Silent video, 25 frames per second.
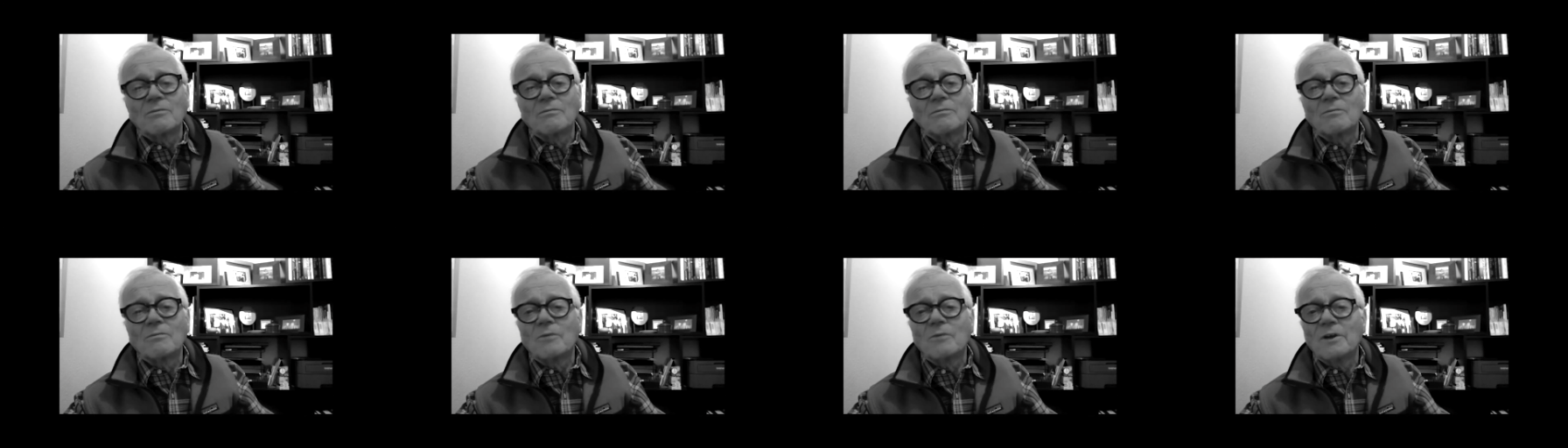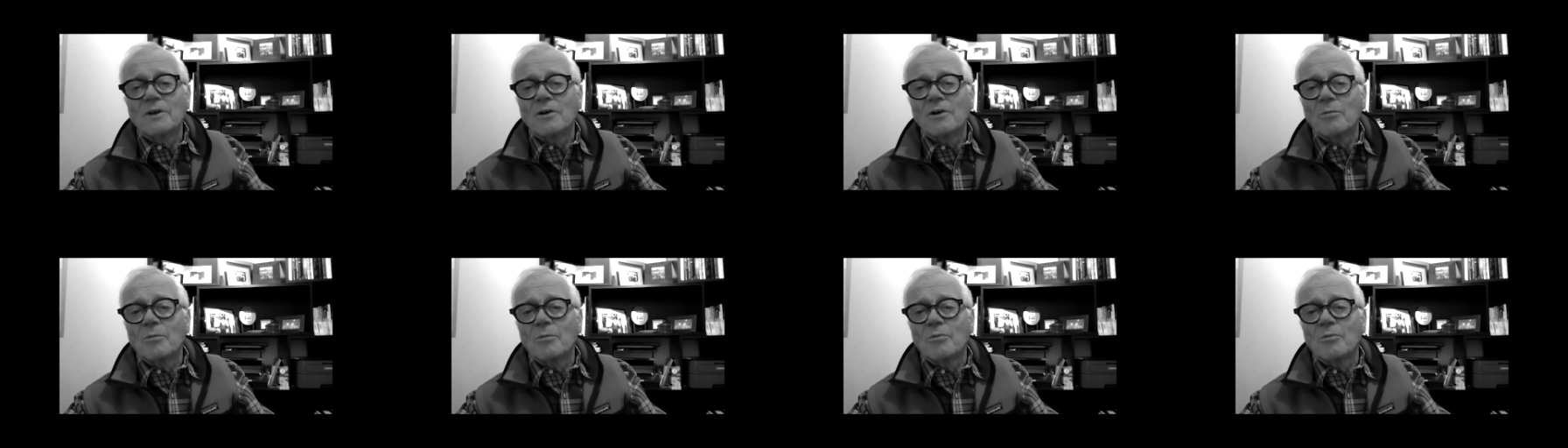
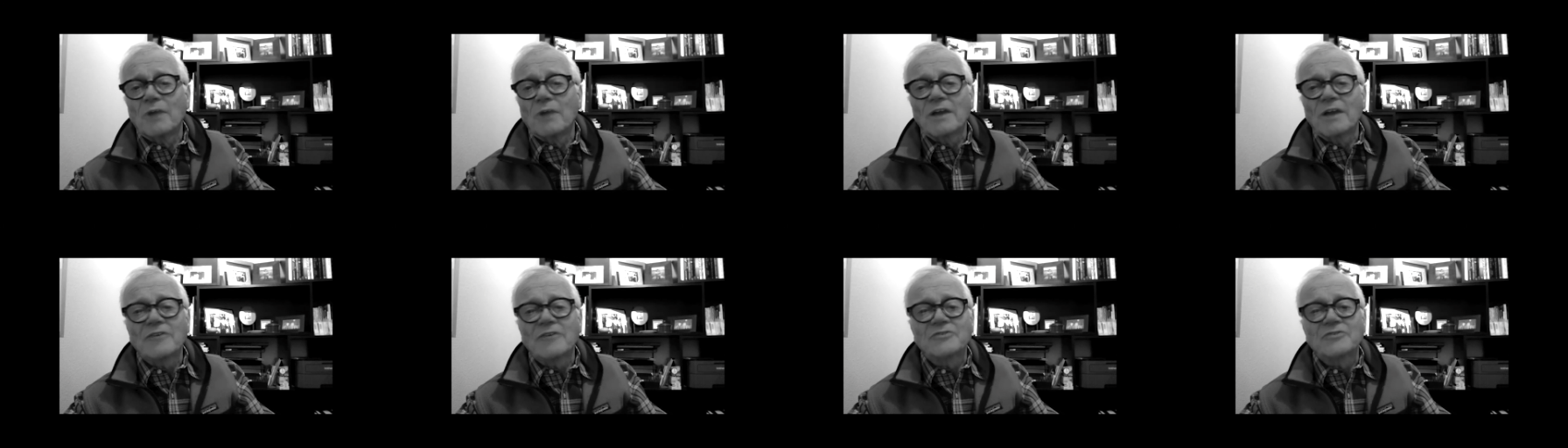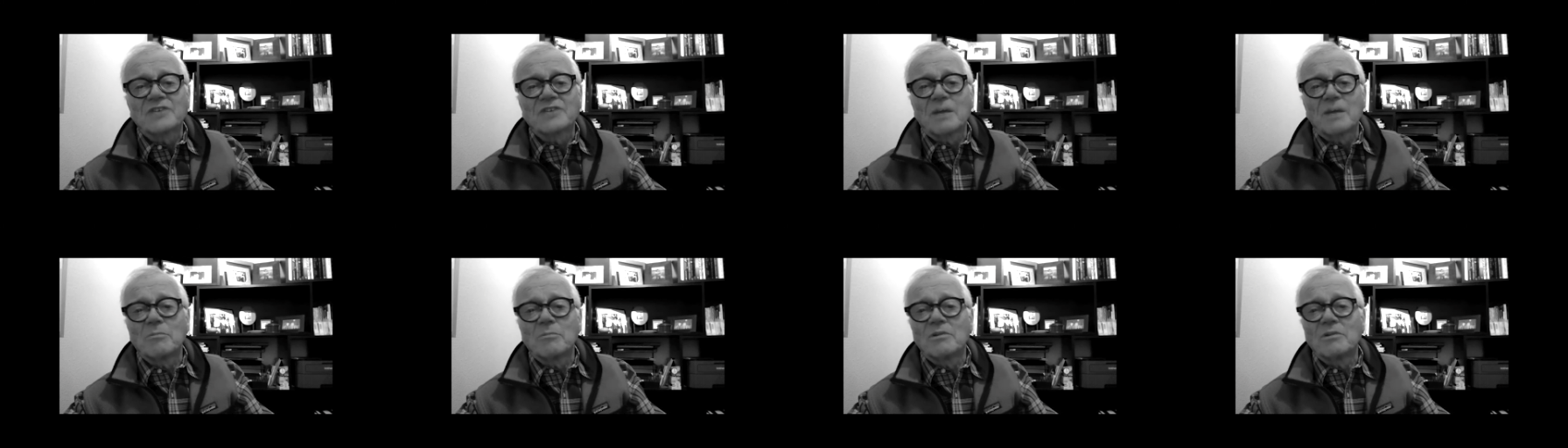wheel brake
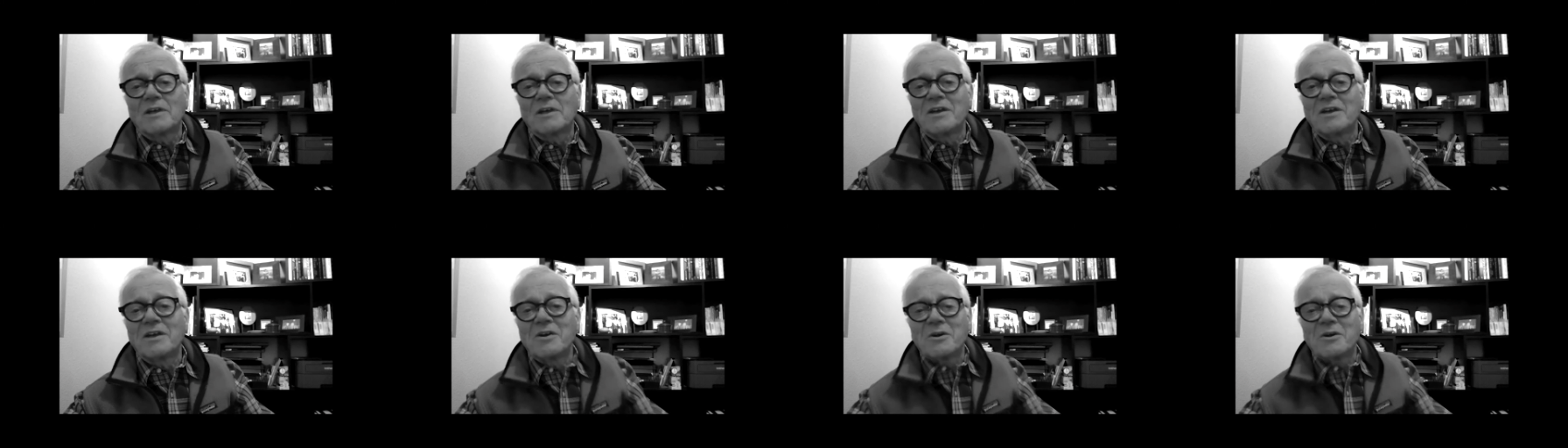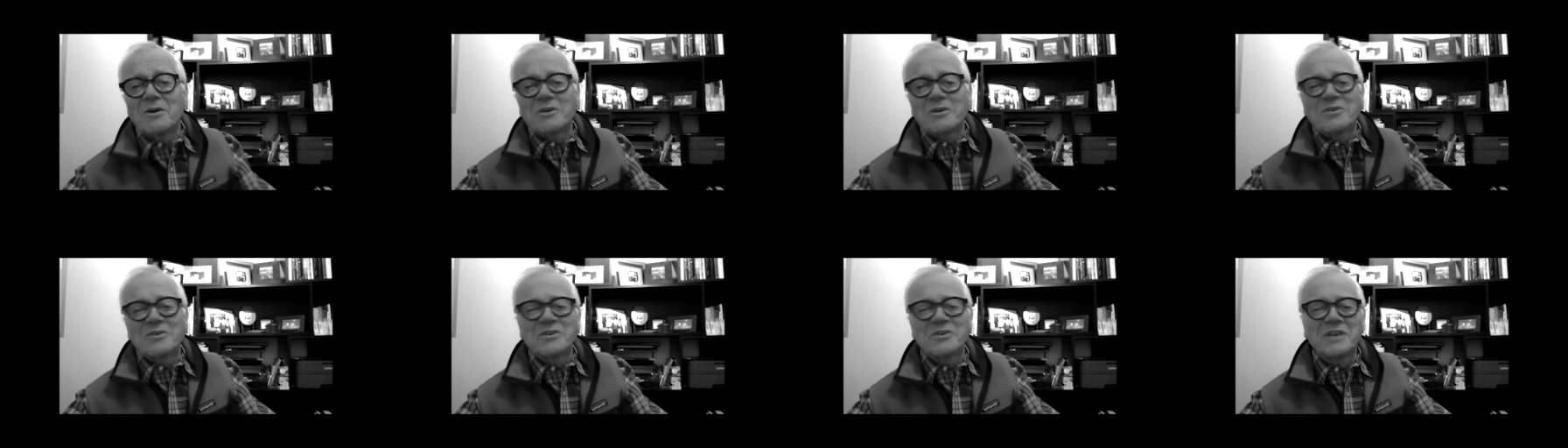assembly you
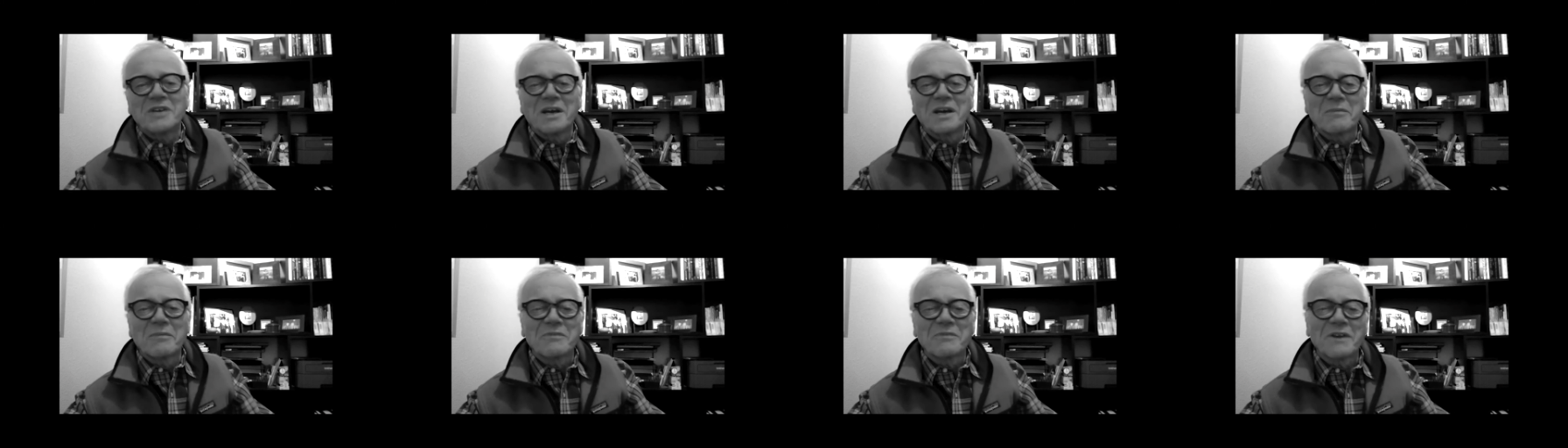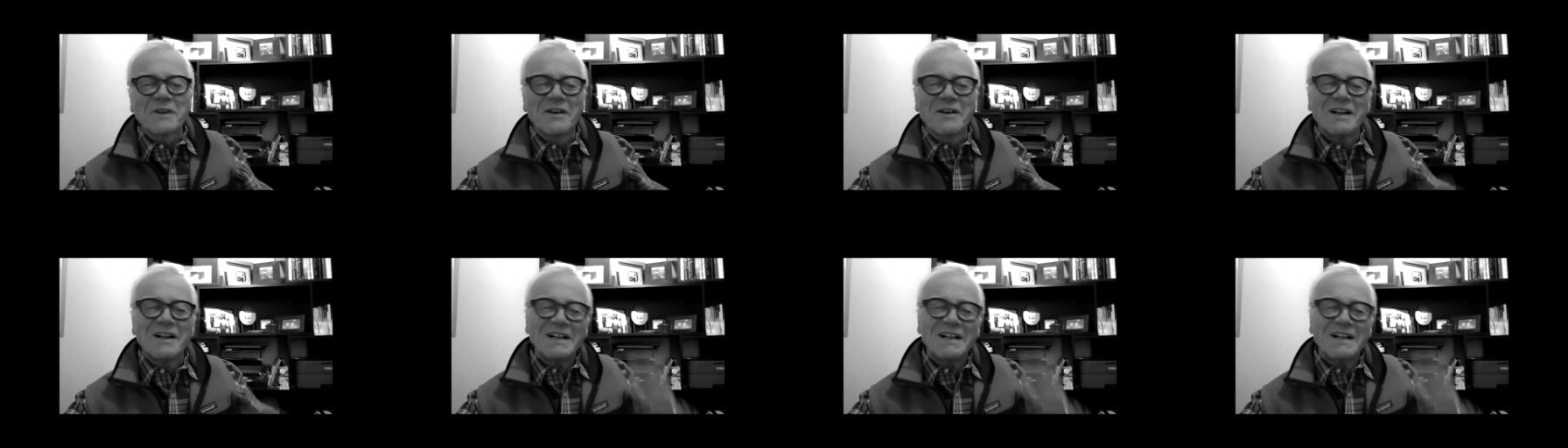can see up
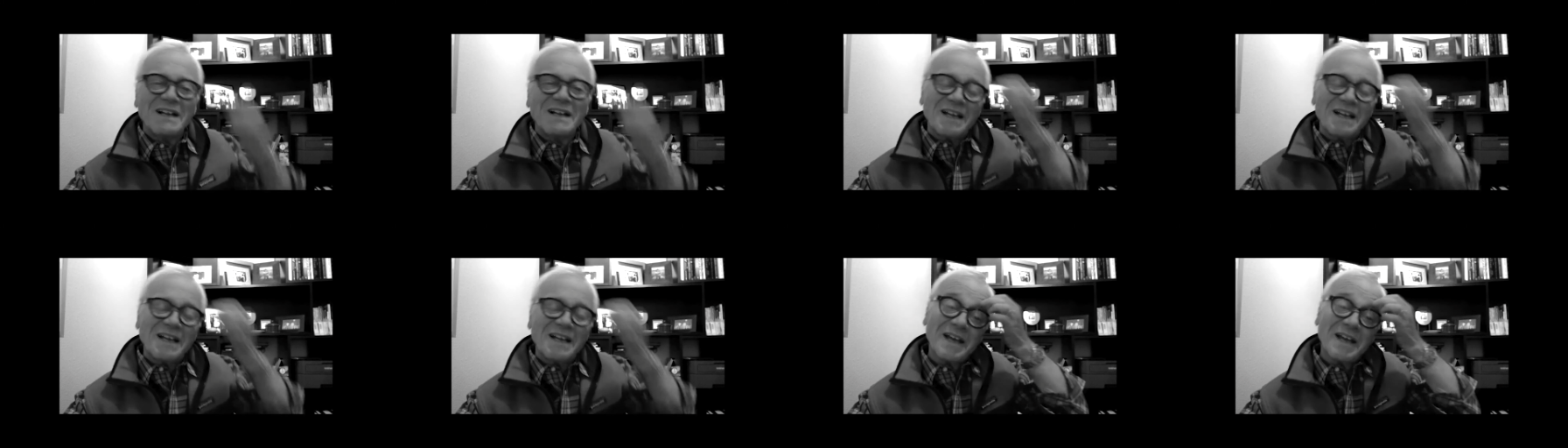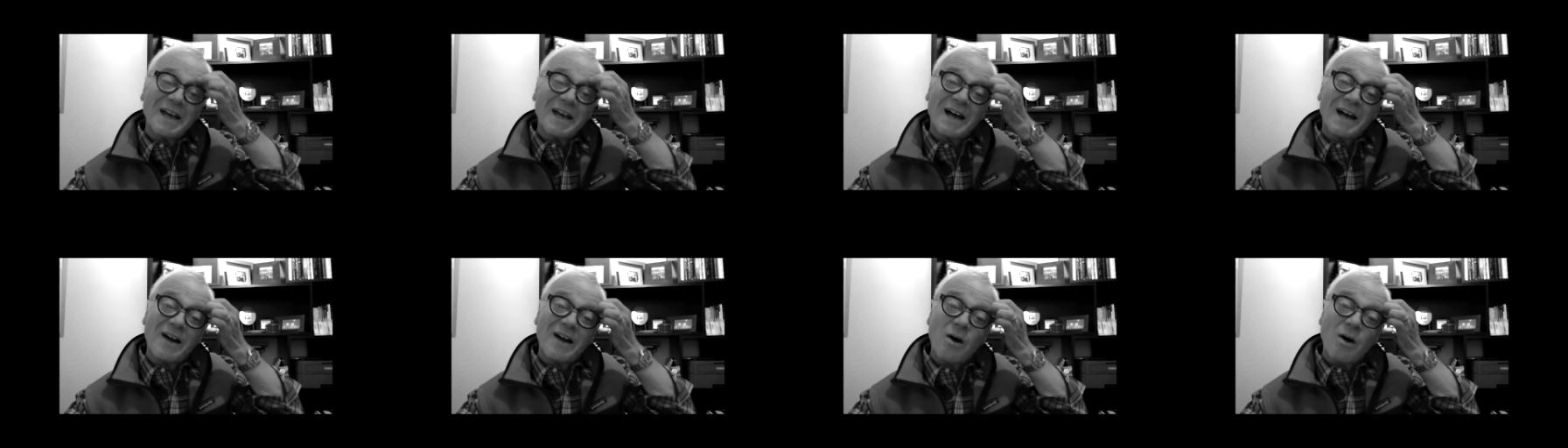there
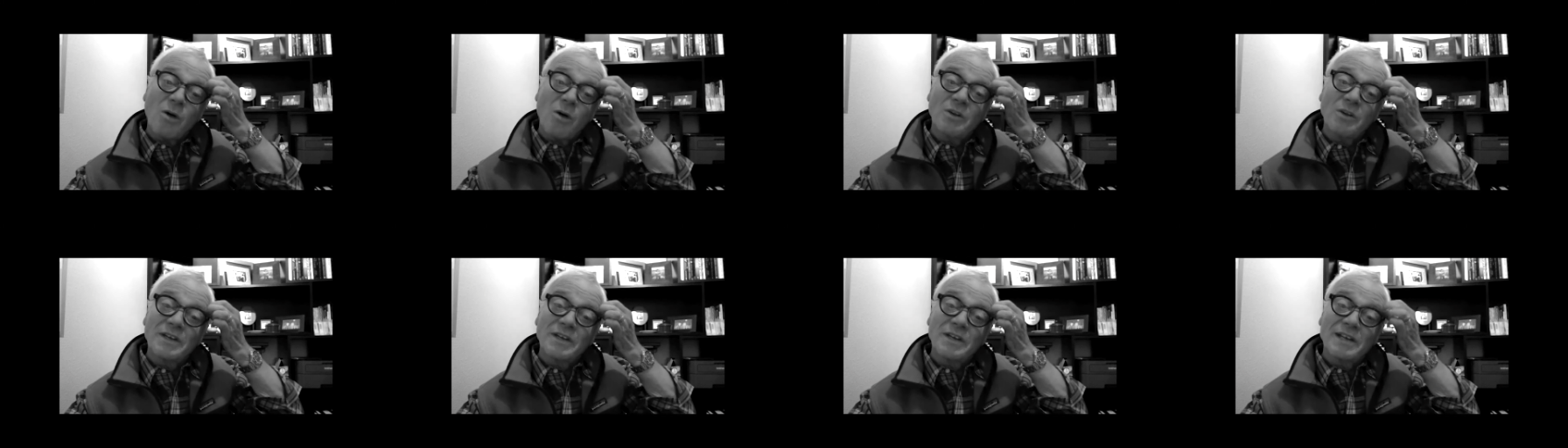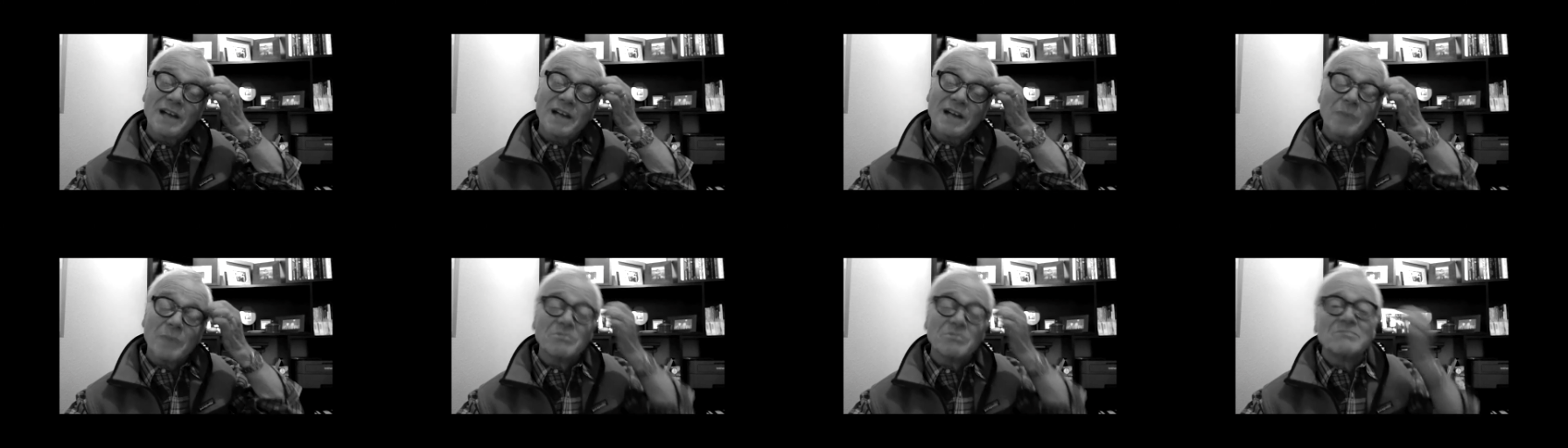uh, holding
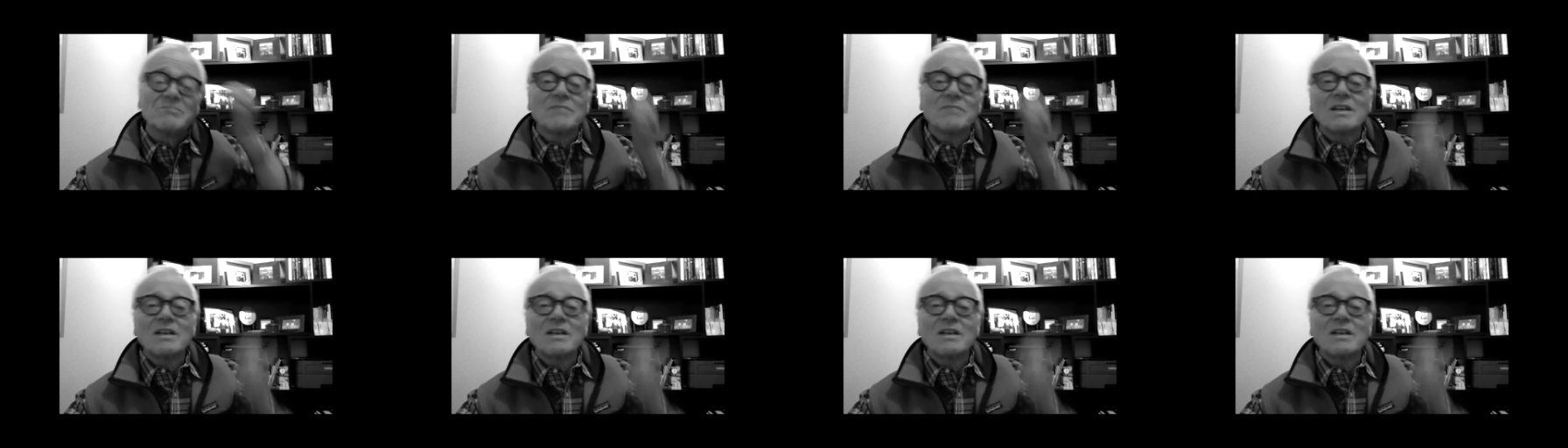it up